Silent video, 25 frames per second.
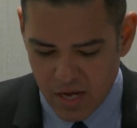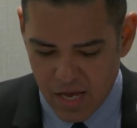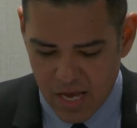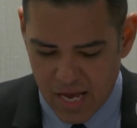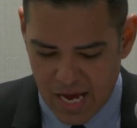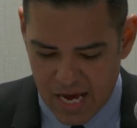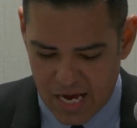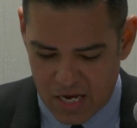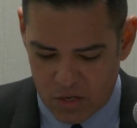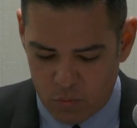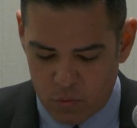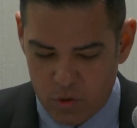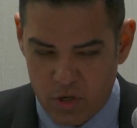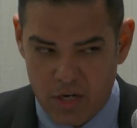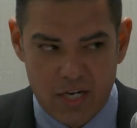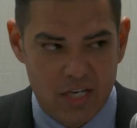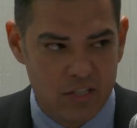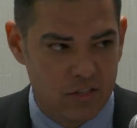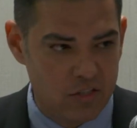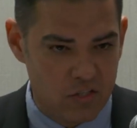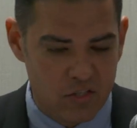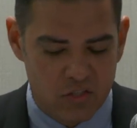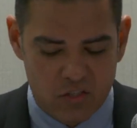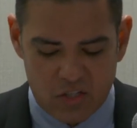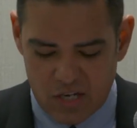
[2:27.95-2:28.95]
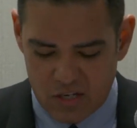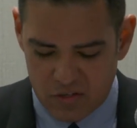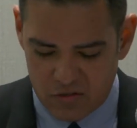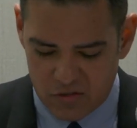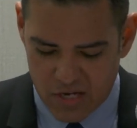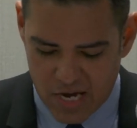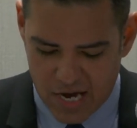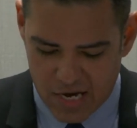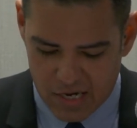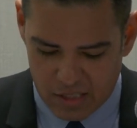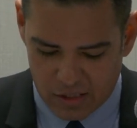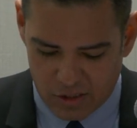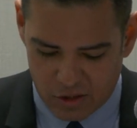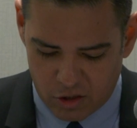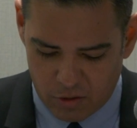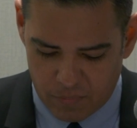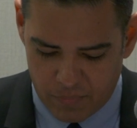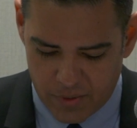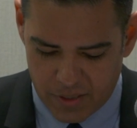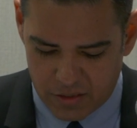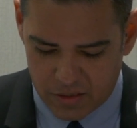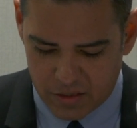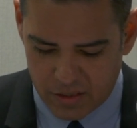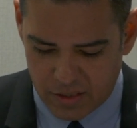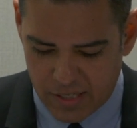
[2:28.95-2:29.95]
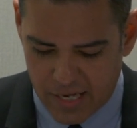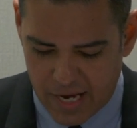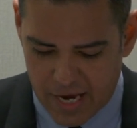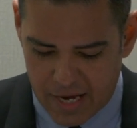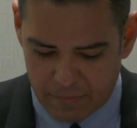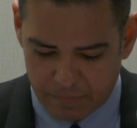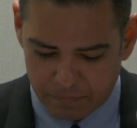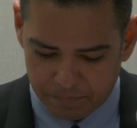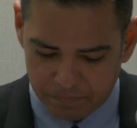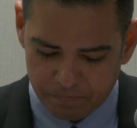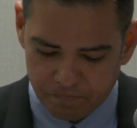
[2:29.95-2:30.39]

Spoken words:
and we're going to discuss that a little bit today.